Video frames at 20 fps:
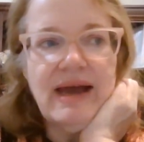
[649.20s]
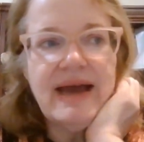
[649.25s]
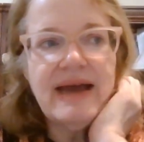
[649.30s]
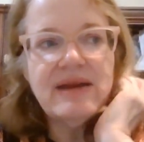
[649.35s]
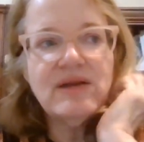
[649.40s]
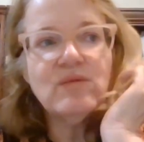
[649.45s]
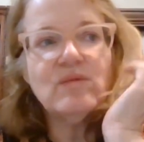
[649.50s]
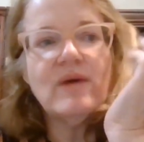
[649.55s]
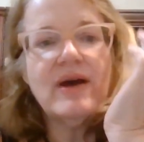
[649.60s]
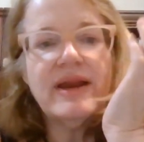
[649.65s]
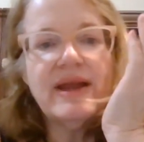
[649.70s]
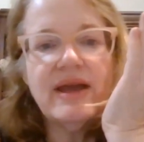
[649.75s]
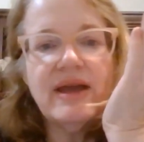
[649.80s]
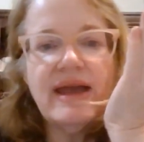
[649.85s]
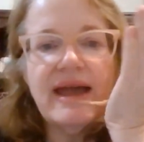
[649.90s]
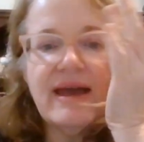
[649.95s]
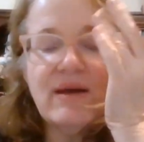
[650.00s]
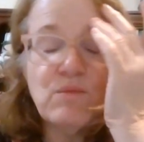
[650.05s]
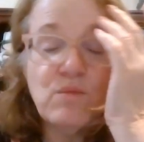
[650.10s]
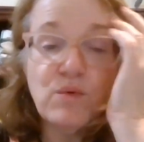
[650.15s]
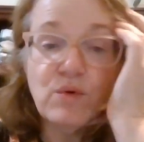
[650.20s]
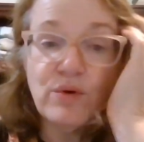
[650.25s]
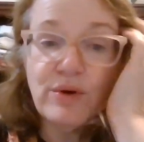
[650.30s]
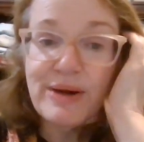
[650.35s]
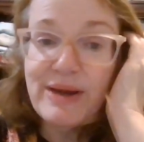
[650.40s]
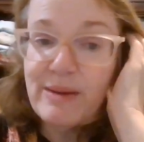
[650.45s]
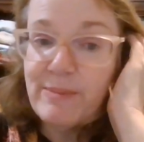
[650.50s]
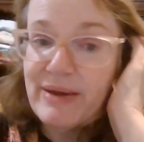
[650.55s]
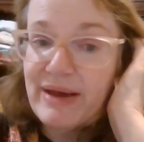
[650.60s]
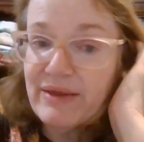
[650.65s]
I don't want to
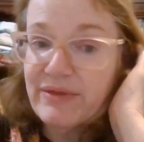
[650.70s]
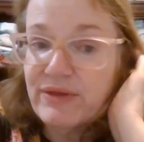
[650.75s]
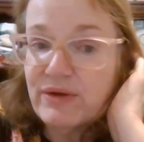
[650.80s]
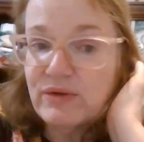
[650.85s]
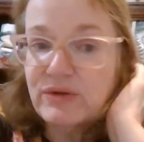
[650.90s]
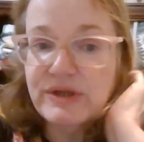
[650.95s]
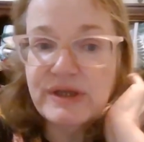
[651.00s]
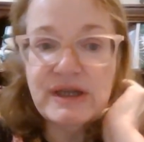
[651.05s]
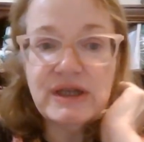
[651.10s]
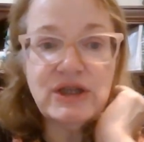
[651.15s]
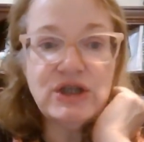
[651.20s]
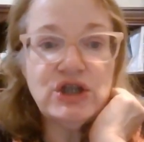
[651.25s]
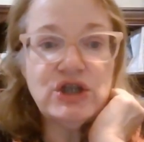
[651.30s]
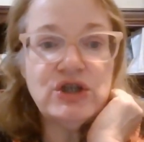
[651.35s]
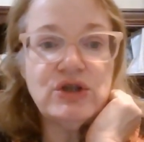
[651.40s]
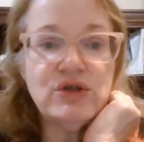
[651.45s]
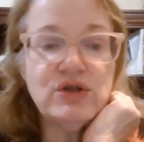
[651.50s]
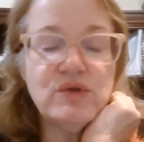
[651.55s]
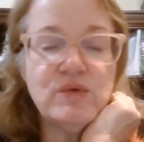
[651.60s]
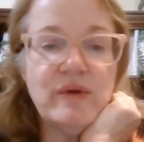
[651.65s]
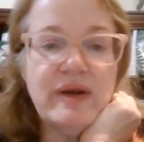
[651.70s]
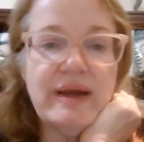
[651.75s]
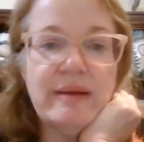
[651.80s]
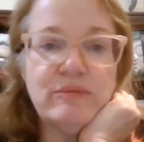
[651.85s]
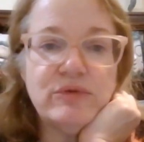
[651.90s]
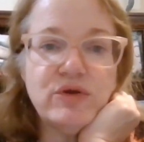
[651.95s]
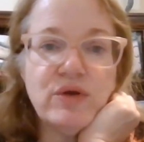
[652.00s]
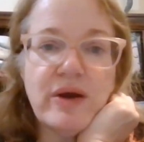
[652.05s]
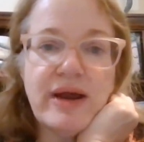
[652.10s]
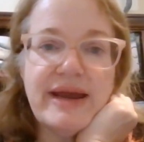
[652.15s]
worry about those issues when
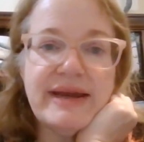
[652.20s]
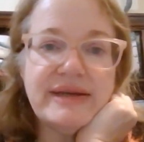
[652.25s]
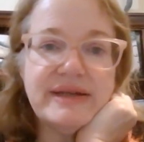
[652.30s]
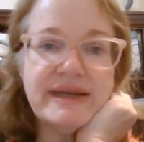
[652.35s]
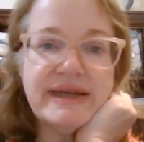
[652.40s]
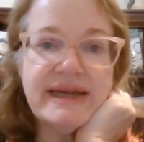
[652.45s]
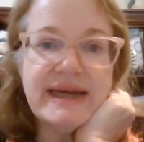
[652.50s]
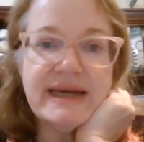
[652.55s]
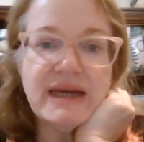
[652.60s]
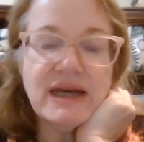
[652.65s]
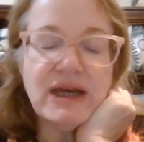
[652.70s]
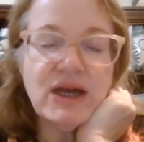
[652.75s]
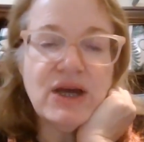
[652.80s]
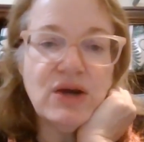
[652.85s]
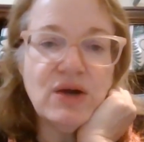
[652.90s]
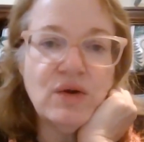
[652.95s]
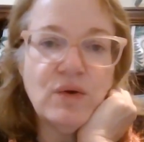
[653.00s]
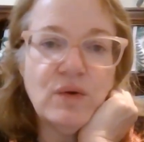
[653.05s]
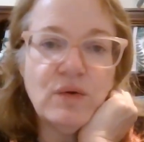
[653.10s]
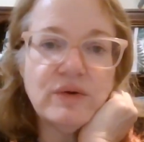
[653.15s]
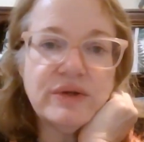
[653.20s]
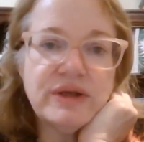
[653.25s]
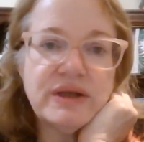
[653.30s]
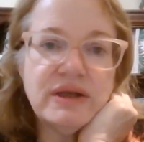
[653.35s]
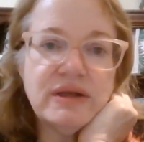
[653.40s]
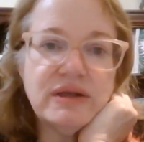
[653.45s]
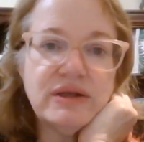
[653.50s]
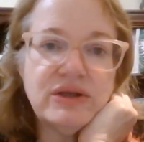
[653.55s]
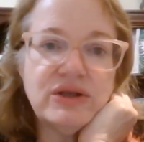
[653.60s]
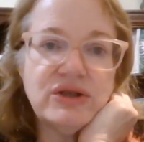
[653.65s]
I'm trying to get a coat
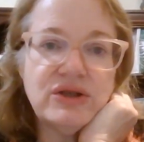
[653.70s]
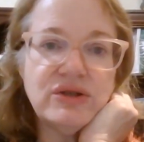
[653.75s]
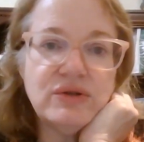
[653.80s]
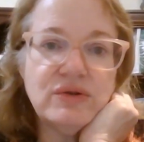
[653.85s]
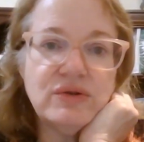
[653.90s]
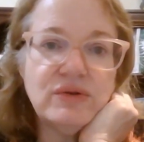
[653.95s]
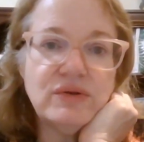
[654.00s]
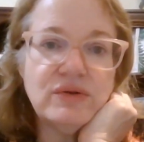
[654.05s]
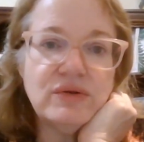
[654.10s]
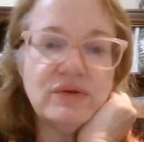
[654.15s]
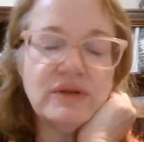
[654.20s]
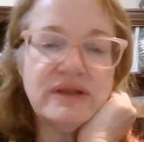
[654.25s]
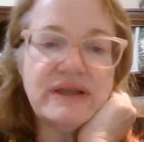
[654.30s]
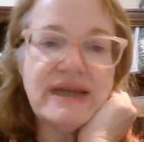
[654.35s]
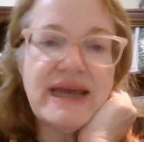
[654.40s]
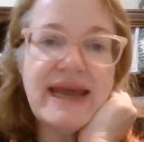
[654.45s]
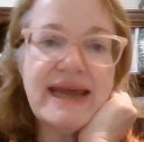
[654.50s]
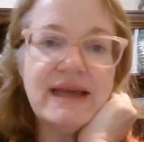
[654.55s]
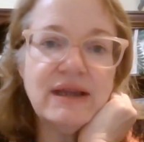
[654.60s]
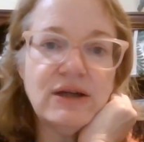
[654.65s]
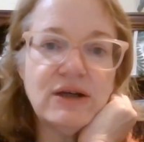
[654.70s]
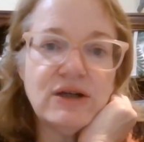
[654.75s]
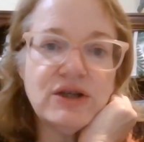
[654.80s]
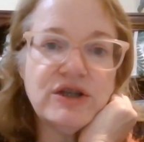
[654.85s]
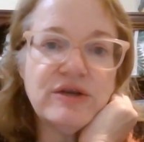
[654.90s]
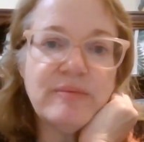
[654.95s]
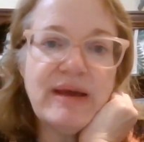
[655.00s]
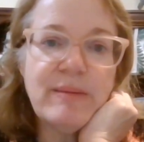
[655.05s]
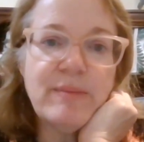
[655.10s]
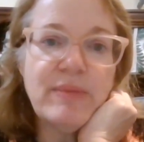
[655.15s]
to tailor
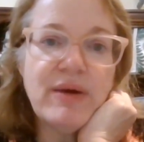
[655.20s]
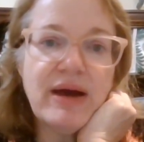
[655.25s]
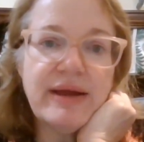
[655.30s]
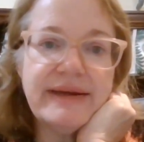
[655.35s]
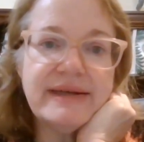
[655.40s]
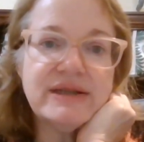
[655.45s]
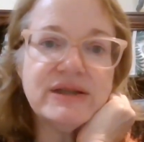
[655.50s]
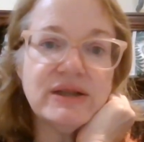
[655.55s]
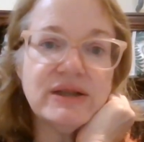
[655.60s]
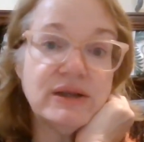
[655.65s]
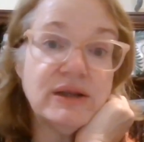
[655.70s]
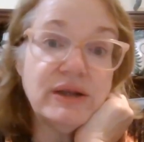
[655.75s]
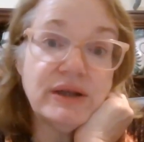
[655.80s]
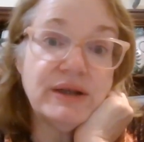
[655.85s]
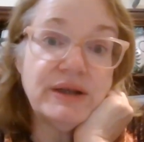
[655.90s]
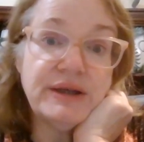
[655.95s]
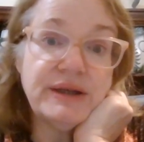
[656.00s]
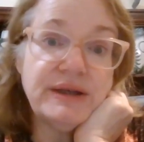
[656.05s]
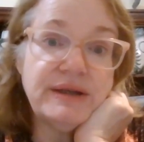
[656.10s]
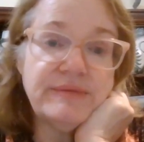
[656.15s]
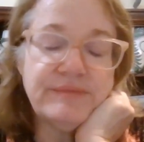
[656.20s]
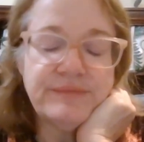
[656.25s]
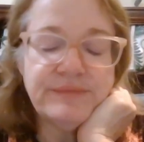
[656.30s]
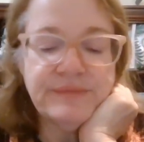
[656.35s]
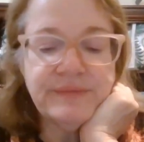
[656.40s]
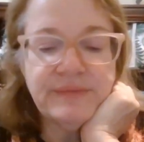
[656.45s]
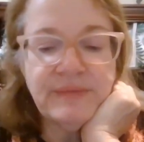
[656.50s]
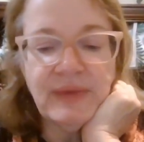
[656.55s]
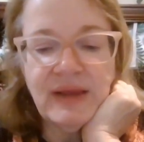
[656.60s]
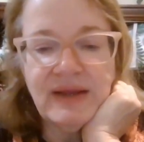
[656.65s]
to my body to look good.
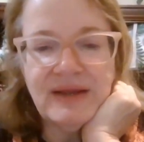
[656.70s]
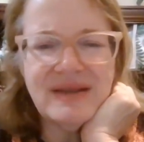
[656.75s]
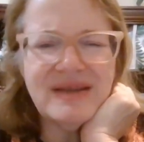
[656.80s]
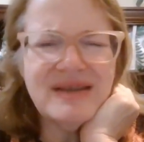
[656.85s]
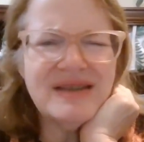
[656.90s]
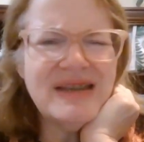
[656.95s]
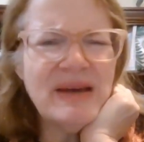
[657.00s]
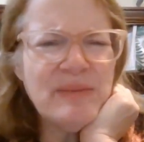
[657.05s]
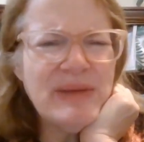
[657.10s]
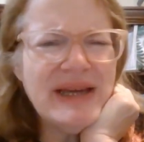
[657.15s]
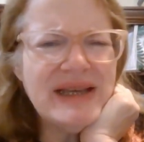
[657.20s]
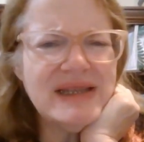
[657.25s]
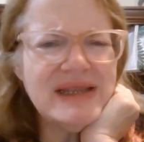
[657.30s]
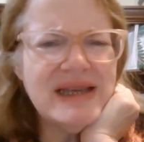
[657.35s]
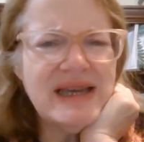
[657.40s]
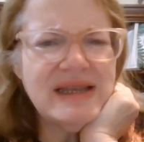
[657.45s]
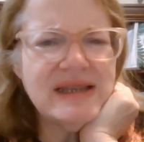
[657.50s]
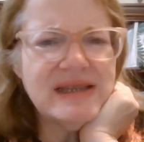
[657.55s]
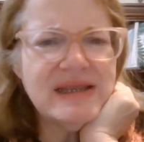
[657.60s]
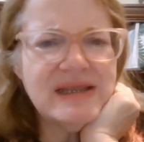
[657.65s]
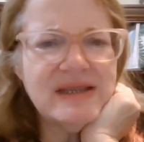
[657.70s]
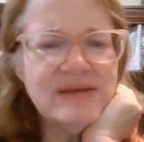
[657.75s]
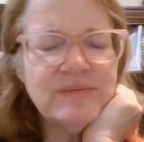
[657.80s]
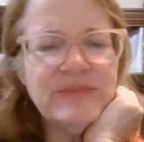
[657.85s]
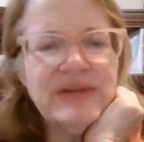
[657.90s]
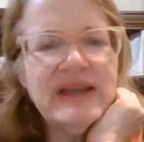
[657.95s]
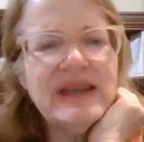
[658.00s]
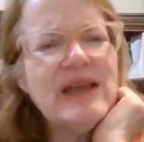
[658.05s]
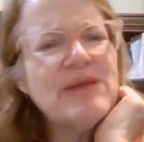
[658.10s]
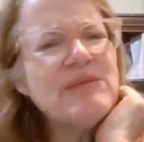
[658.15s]
Does that make sense?
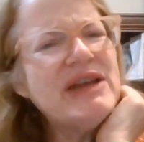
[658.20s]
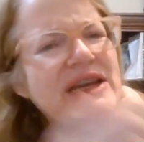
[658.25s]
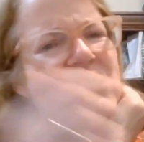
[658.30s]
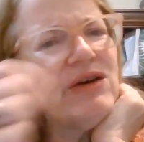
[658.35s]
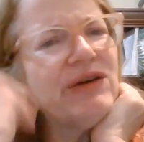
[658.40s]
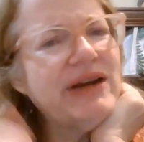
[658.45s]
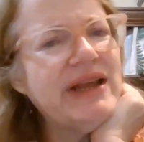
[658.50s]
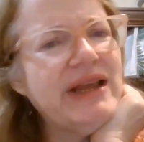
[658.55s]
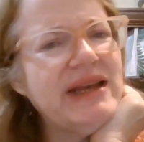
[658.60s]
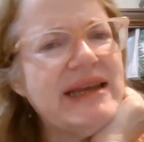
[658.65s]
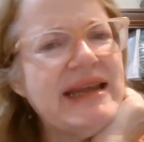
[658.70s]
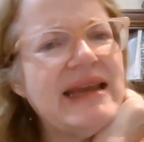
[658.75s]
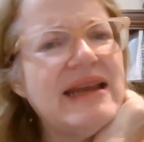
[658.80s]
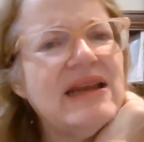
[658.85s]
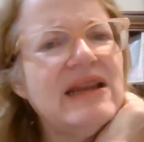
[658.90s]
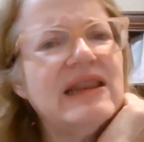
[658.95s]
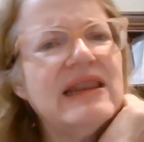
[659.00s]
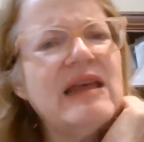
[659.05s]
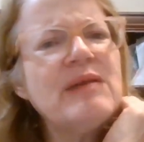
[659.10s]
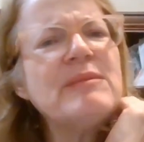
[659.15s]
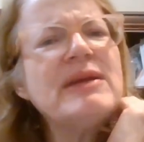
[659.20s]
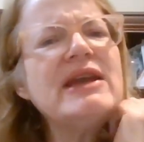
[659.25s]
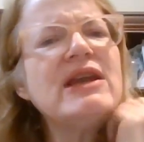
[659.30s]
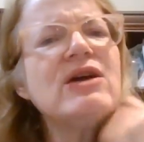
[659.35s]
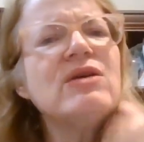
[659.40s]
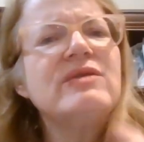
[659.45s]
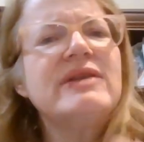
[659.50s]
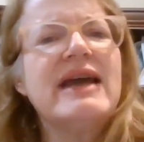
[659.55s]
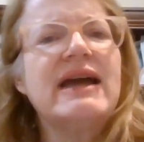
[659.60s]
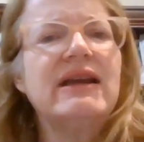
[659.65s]
Let me
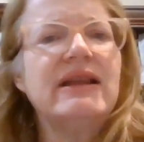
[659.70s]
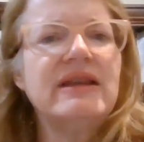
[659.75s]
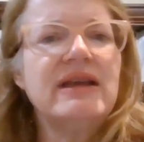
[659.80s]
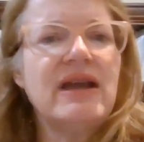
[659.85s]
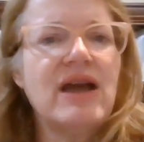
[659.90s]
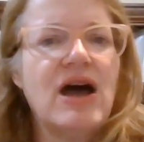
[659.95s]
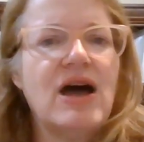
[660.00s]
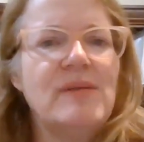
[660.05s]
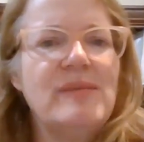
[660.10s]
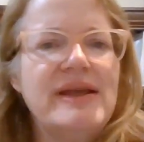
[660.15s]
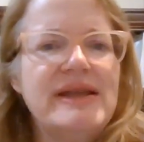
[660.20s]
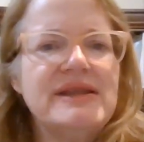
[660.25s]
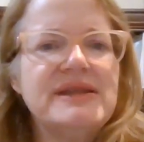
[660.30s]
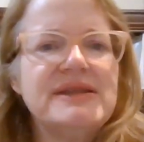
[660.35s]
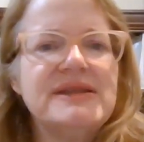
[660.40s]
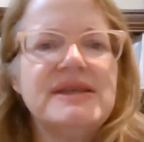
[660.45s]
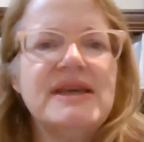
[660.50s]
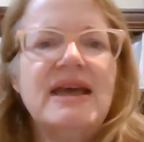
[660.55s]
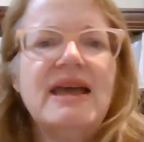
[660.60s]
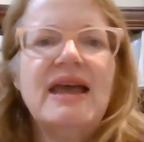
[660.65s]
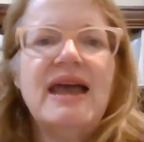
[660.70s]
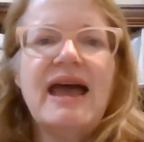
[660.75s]
know down in the comments.